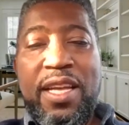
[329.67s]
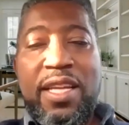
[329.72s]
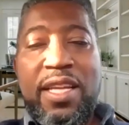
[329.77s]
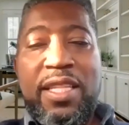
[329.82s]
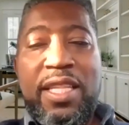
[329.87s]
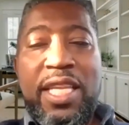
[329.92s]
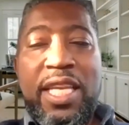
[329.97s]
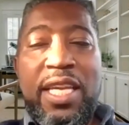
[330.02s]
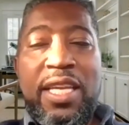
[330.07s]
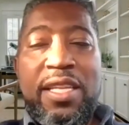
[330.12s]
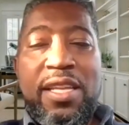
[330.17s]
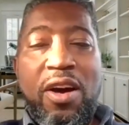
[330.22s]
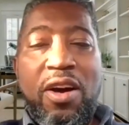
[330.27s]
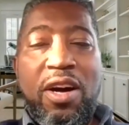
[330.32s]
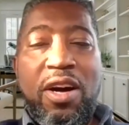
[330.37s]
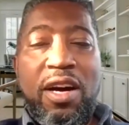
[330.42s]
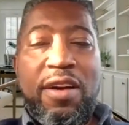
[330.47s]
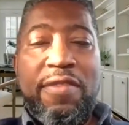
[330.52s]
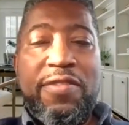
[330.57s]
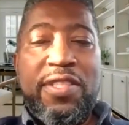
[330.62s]

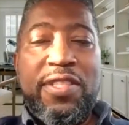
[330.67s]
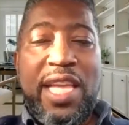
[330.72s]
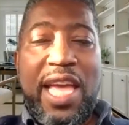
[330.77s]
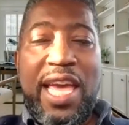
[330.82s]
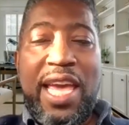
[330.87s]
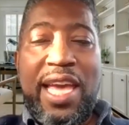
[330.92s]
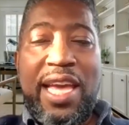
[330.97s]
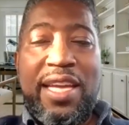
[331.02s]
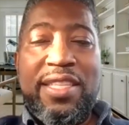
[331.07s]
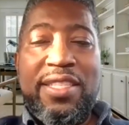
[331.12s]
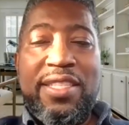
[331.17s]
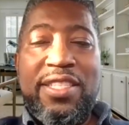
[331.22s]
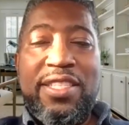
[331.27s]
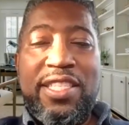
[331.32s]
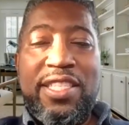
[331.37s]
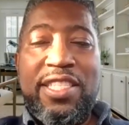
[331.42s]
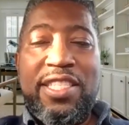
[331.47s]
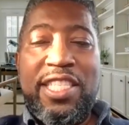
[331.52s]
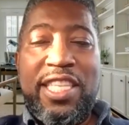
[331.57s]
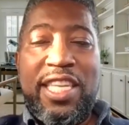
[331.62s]
Leenhoff's hand,
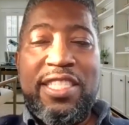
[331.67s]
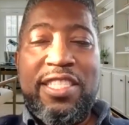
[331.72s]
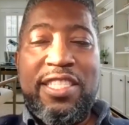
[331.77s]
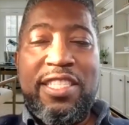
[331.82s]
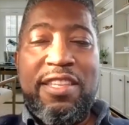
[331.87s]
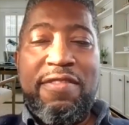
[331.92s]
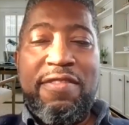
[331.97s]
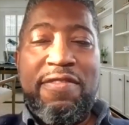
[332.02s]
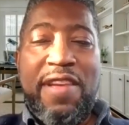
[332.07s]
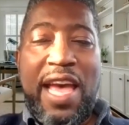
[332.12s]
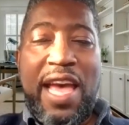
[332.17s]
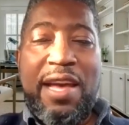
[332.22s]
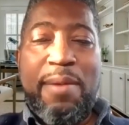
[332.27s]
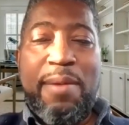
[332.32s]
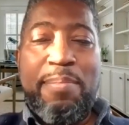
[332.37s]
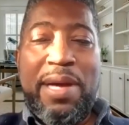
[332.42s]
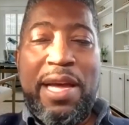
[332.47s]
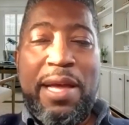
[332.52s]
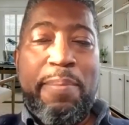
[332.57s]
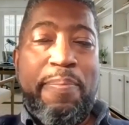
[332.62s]
suggestive at
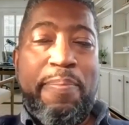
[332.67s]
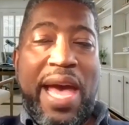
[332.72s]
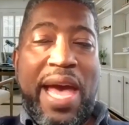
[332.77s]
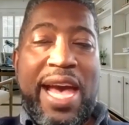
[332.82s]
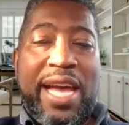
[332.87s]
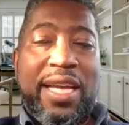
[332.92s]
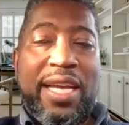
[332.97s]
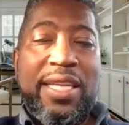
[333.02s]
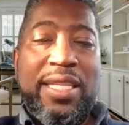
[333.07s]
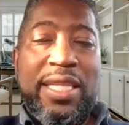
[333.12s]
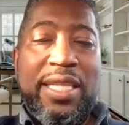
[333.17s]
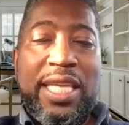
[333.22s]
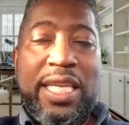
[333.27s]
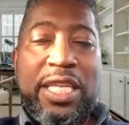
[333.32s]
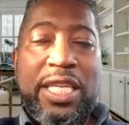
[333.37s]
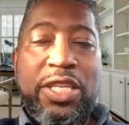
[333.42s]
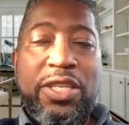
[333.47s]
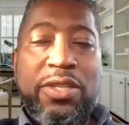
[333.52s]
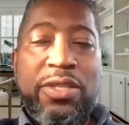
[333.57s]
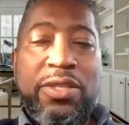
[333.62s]
my back,
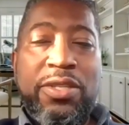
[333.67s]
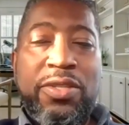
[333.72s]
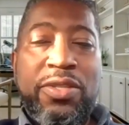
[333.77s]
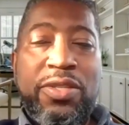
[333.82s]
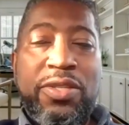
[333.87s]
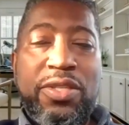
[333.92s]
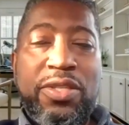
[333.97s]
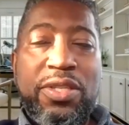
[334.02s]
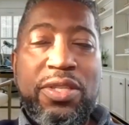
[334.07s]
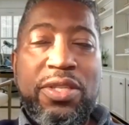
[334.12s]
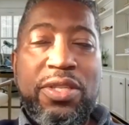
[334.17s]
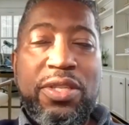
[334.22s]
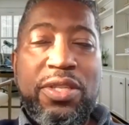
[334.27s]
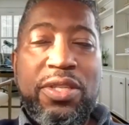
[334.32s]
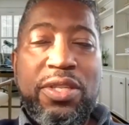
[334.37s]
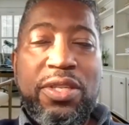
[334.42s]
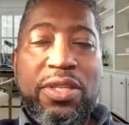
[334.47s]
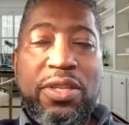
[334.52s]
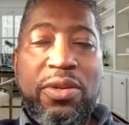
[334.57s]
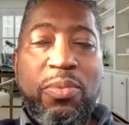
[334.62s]
lingers,
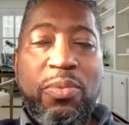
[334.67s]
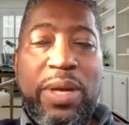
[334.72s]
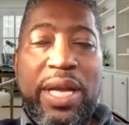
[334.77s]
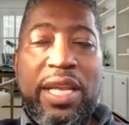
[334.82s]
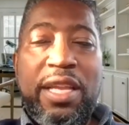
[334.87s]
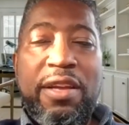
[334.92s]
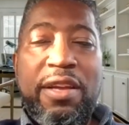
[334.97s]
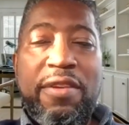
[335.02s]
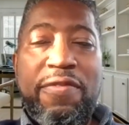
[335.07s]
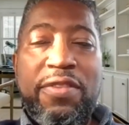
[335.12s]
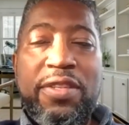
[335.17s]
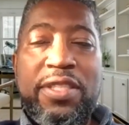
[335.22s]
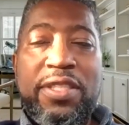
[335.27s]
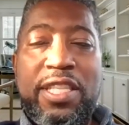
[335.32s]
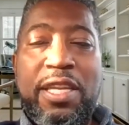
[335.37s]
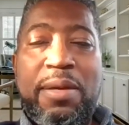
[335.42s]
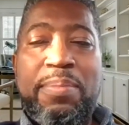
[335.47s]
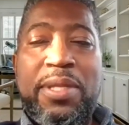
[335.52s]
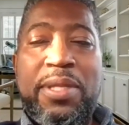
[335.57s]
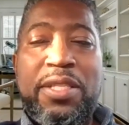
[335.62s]
waiting for
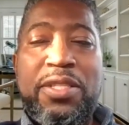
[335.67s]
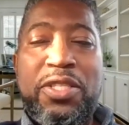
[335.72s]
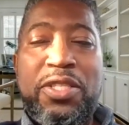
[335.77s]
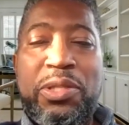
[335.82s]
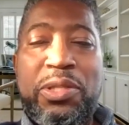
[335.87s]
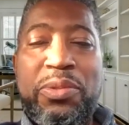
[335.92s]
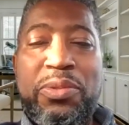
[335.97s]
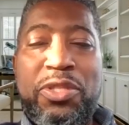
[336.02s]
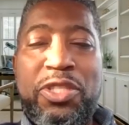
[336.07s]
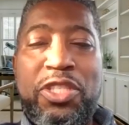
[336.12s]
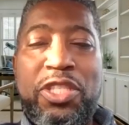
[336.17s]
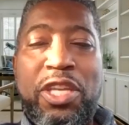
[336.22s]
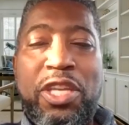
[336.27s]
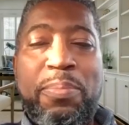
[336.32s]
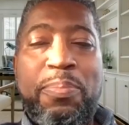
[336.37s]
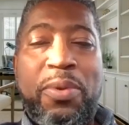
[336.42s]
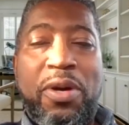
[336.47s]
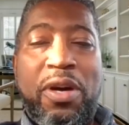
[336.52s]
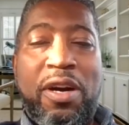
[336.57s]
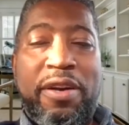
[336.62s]
something to
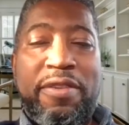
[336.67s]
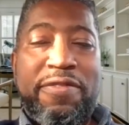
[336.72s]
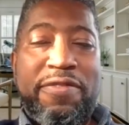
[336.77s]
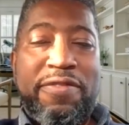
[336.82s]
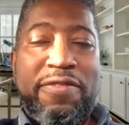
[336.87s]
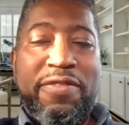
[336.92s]
jump off.